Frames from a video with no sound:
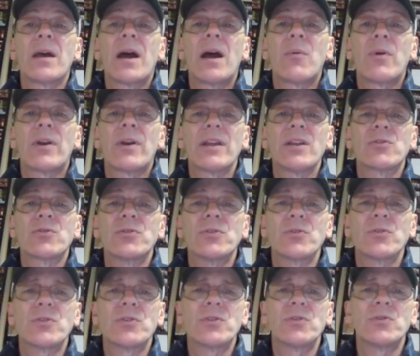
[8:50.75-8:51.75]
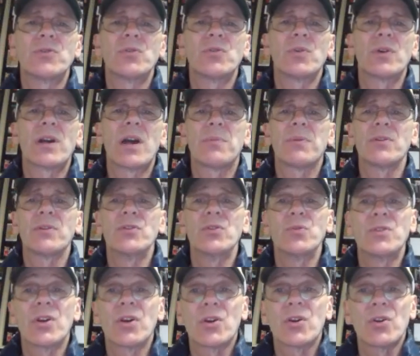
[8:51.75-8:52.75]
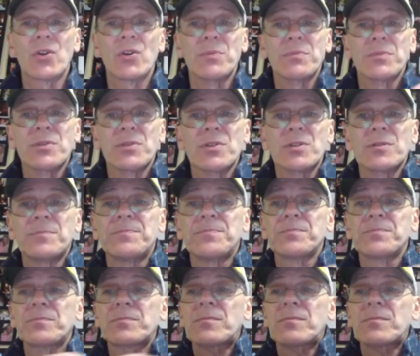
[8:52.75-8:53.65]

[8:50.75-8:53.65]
I want to introduce you to a couple of new terms.